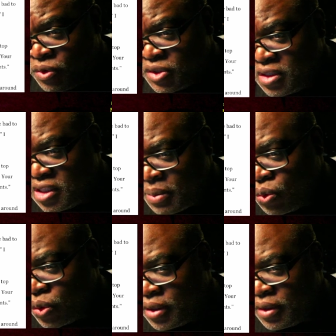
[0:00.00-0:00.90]
with
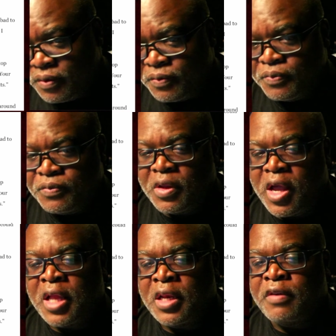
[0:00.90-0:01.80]
someone?
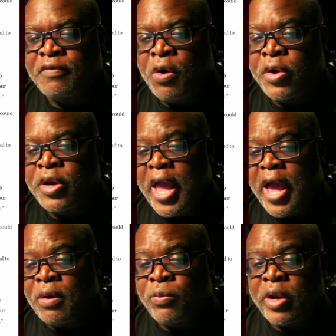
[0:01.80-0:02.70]
I leaned forward
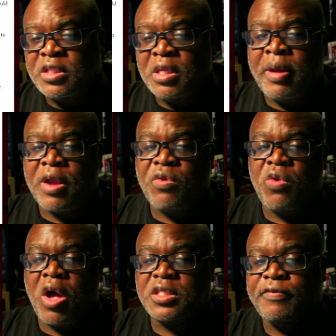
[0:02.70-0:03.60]
and rested my
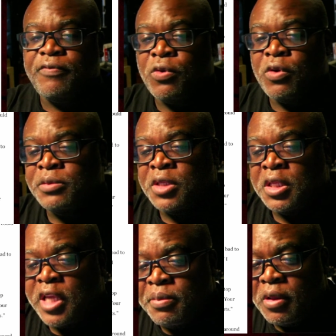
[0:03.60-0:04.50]
crossed forearms on the
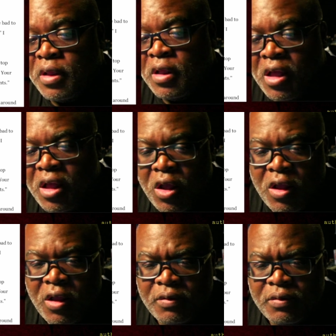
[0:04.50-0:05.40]
table.
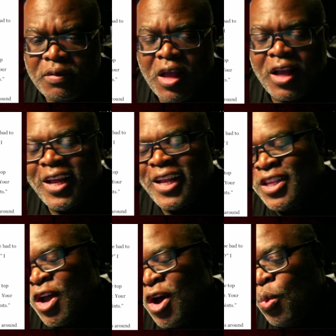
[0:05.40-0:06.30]

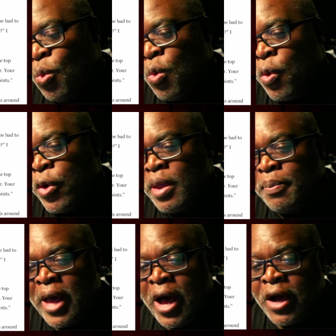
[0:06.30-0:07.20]
Don't worry
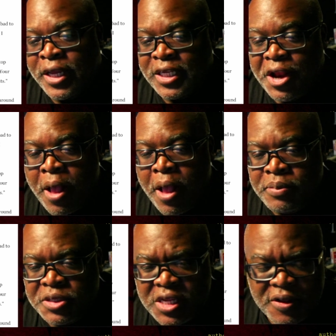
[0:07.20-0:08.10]
about it.
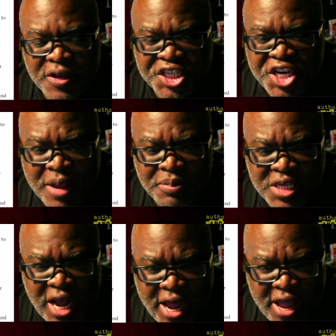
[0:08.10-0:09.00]
She comes
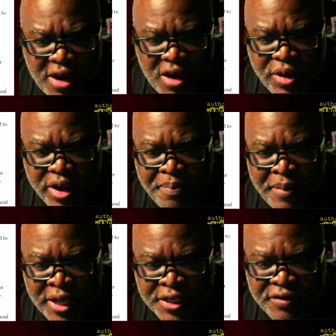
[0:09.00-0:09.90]
highly
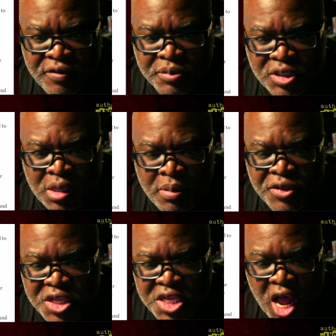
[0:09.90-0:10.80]
recommended from some of
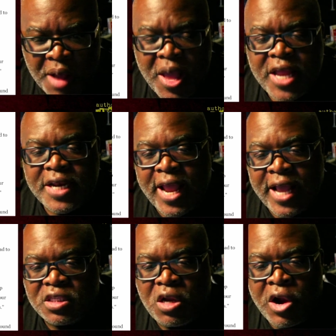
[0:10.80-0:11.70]
the top
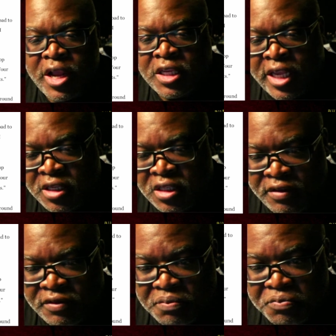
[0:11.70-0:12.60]
NASCAR
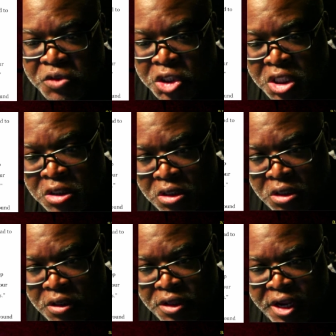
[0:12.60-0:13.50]
executives. She
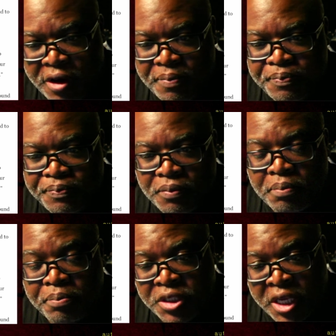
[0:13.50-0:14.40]
interned there.
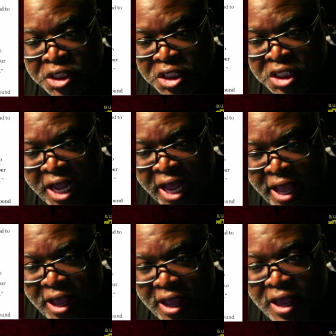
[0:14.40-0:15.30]
Pretend she's a guy.